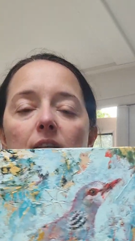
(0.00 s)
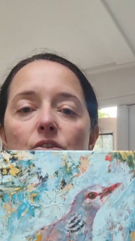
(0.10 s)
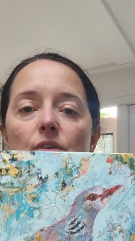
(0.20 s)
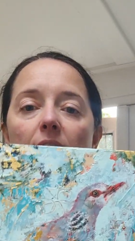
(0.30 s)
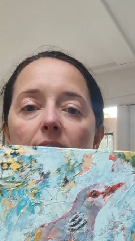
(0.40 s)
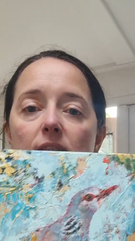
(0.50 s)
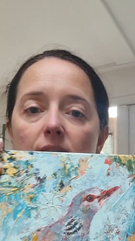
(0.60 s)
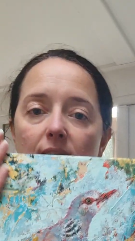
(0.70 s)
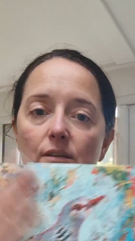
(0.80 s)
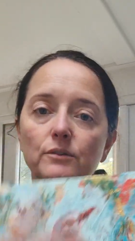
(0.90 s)
So that has
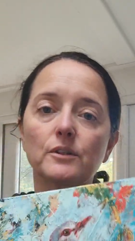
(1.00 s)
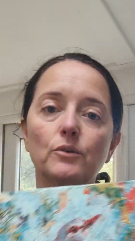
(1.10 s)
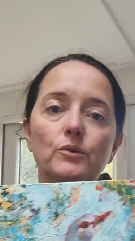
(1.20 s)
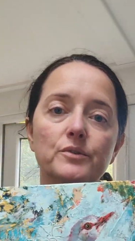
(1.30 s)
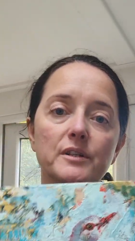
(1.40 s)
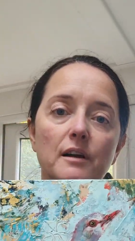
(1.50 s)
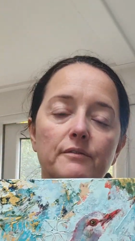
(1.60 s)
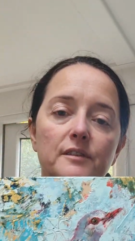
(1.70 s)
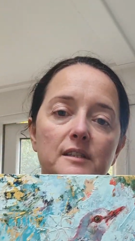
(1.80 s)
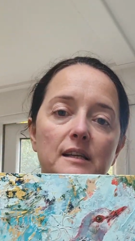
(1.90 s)
sealed the whole
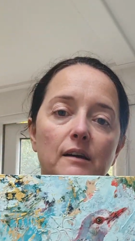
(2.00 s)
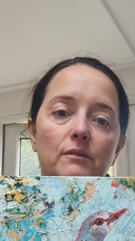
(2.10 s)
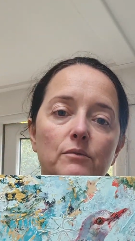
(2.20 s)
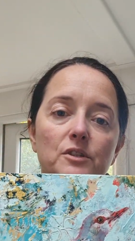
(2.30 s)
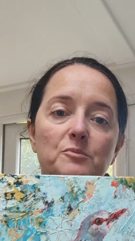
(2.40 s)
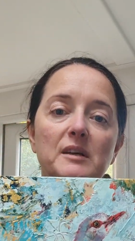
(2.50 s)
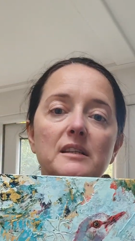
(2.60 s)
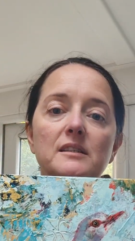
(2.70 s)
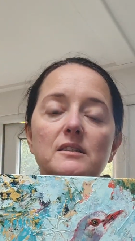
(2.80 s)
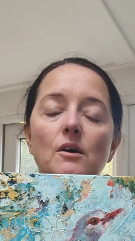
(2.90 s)
surface now, which
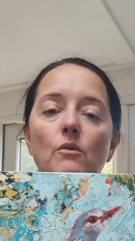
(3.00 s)
means